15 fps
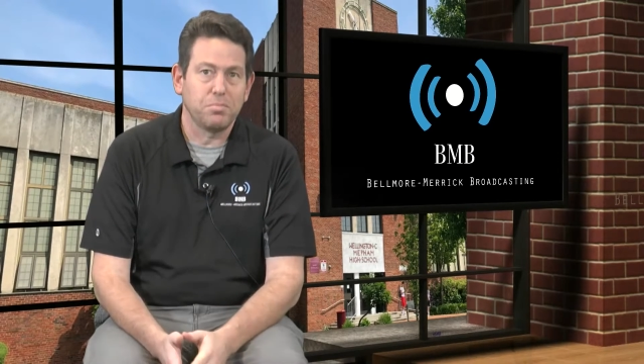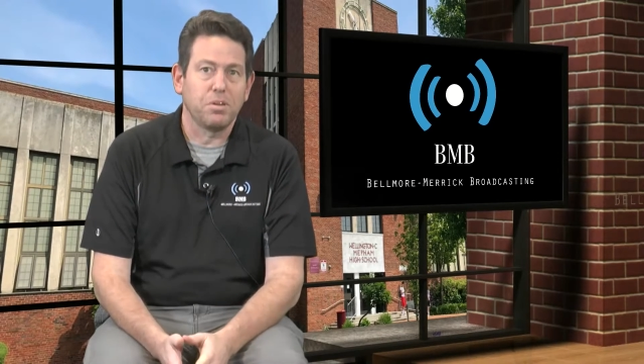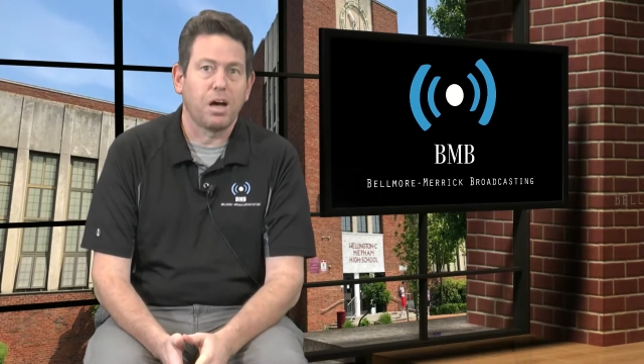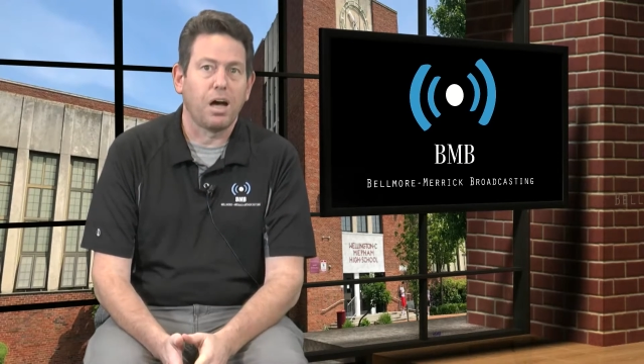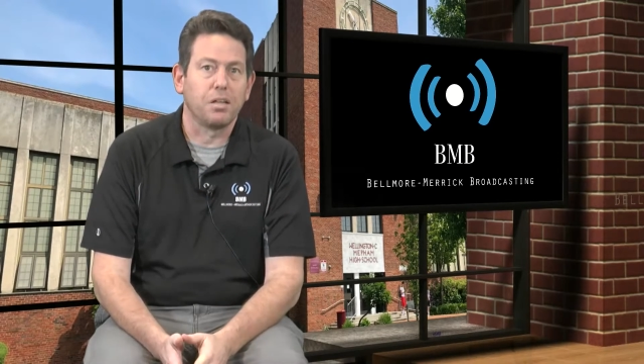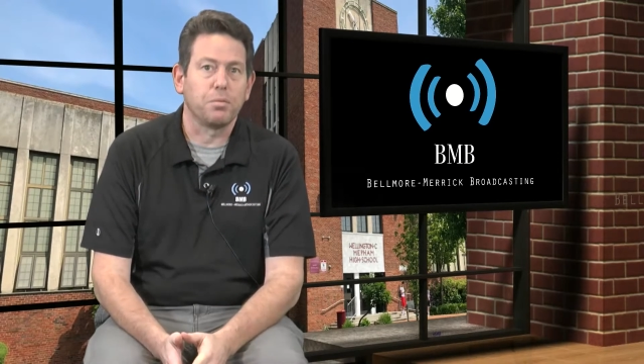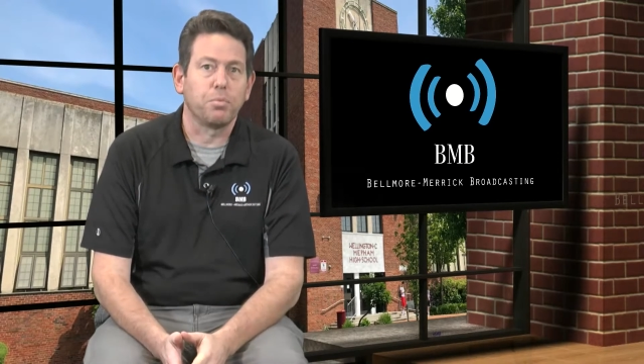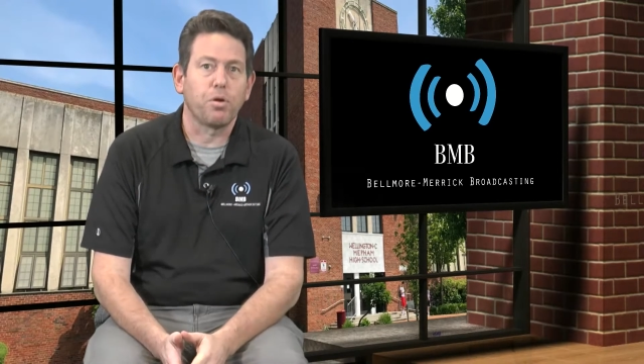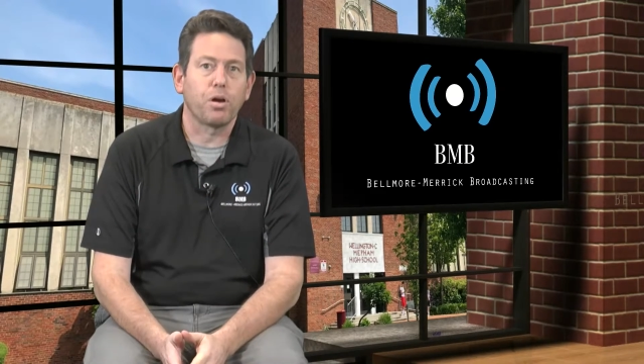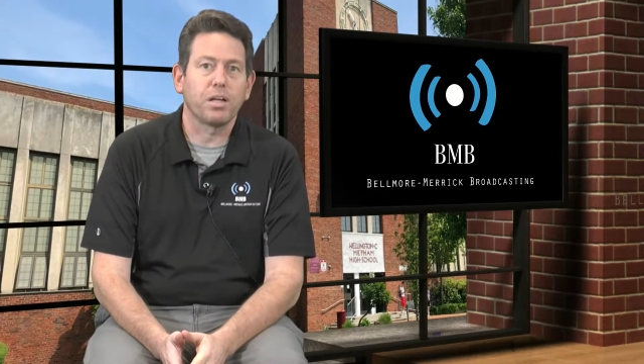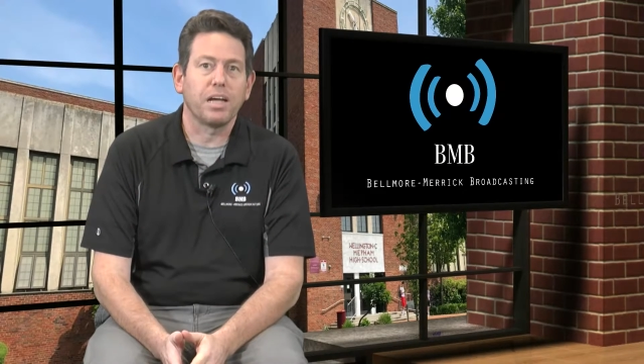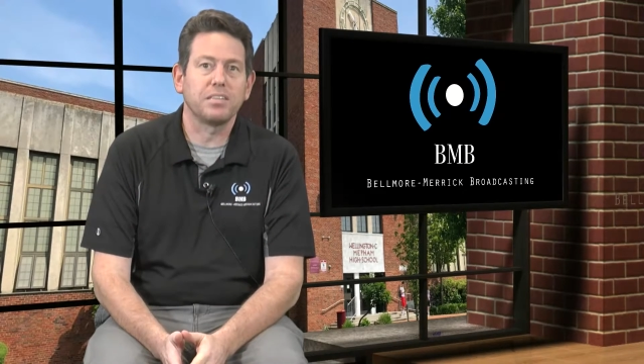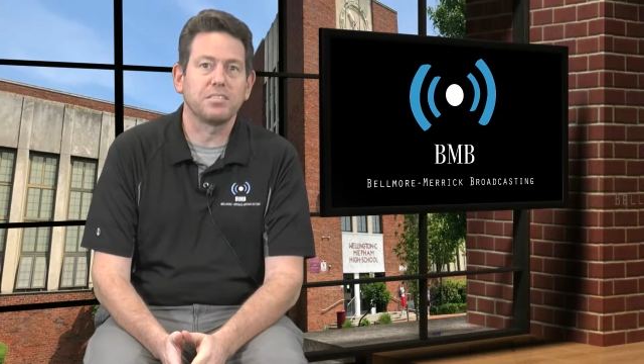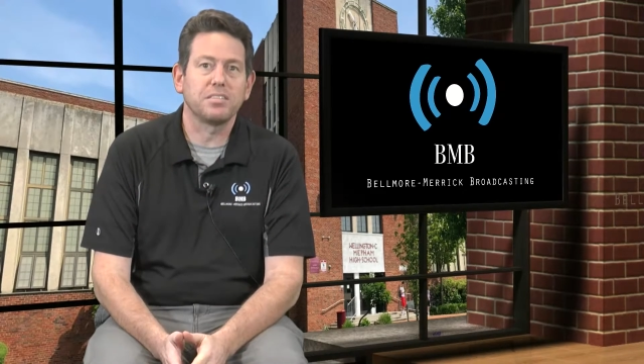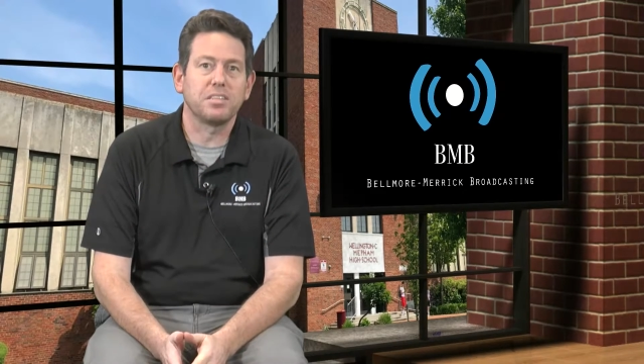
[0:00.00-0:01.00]
on the
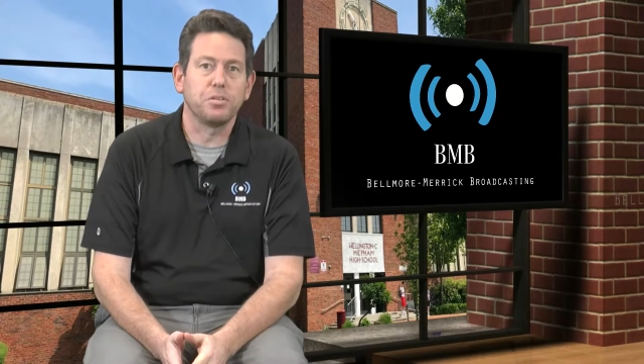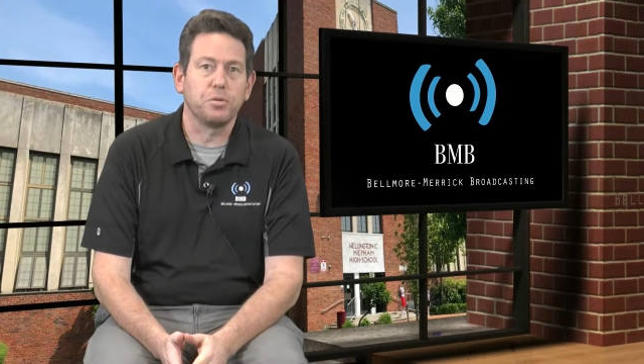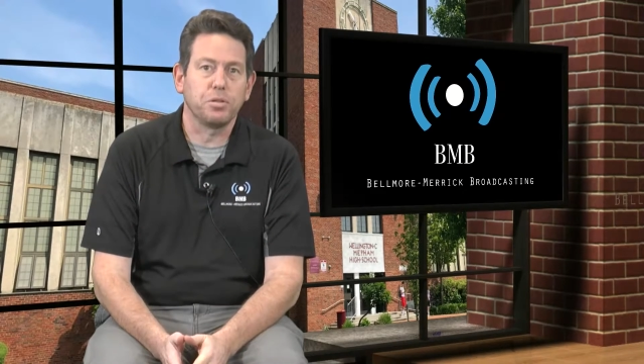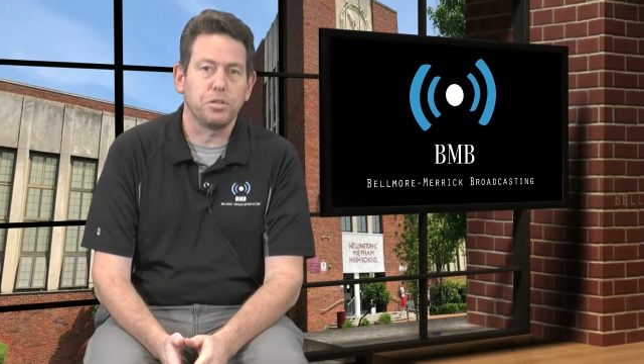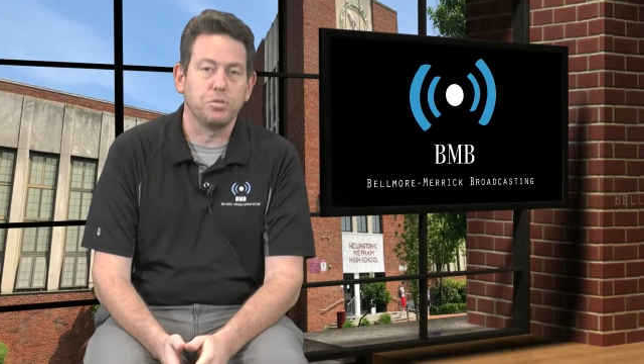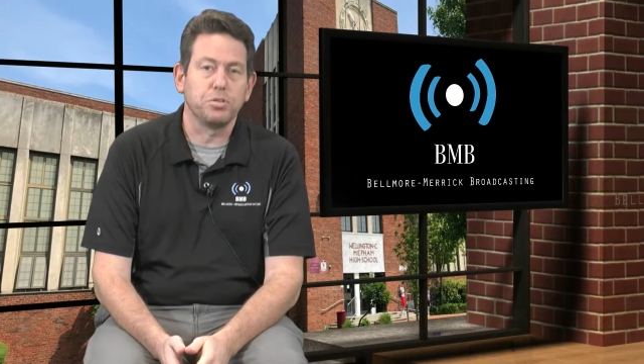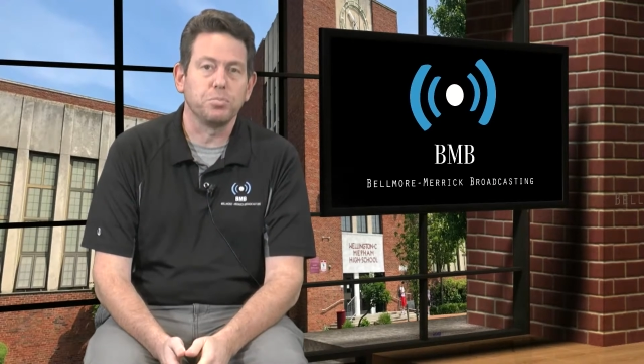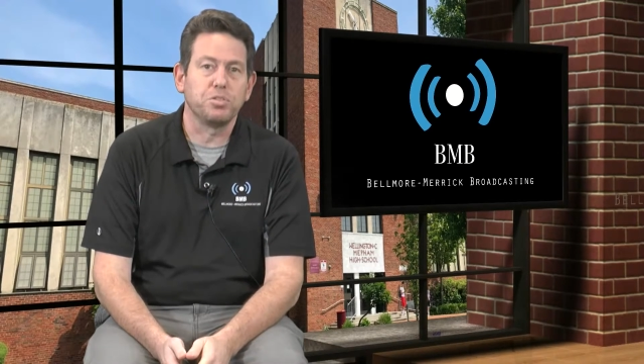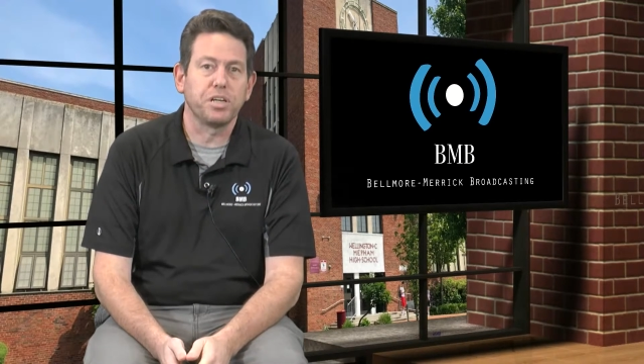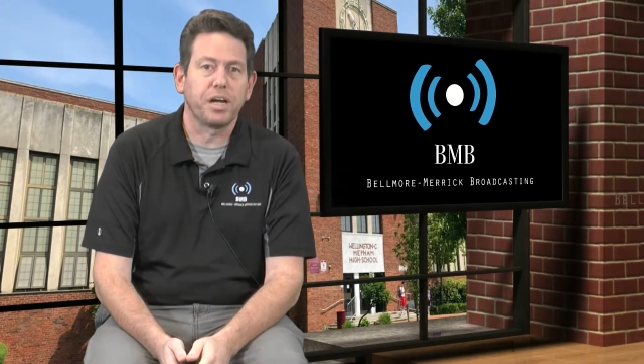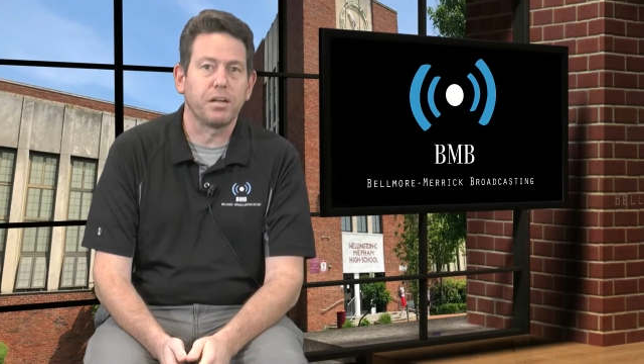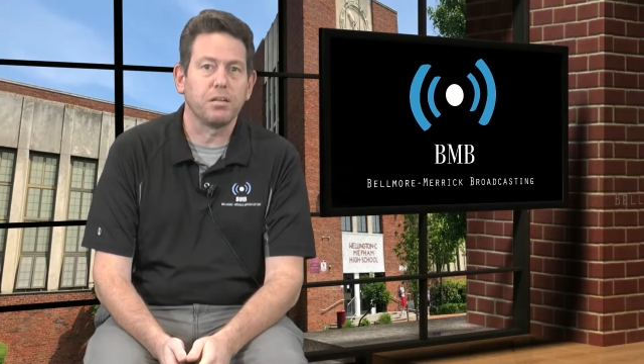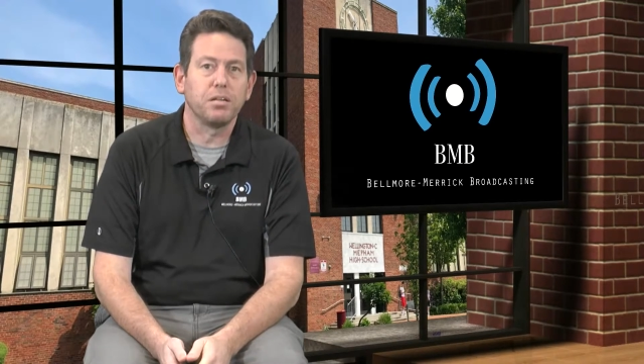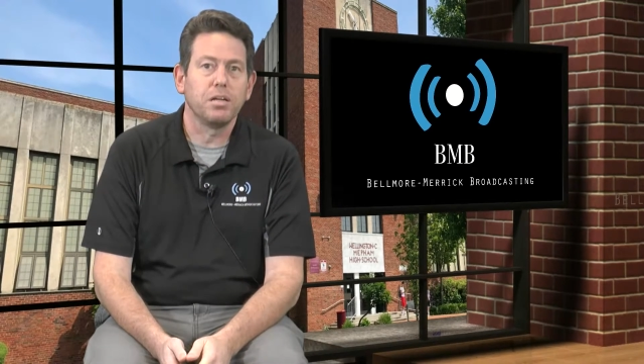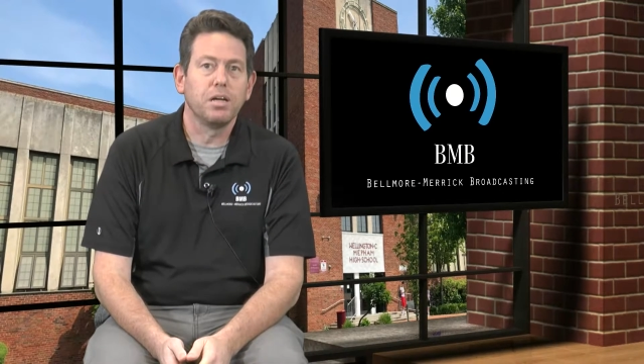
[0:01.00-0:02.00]
broadcasting YouTube
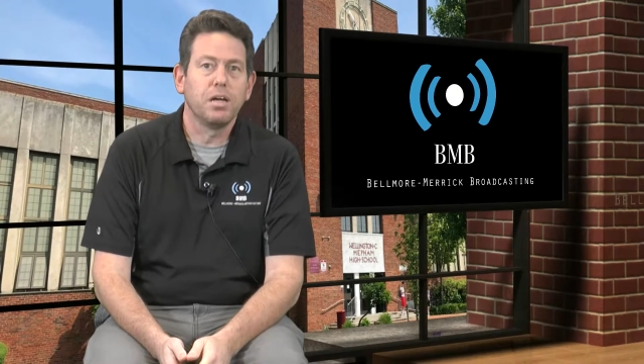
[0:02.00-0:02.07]
channel.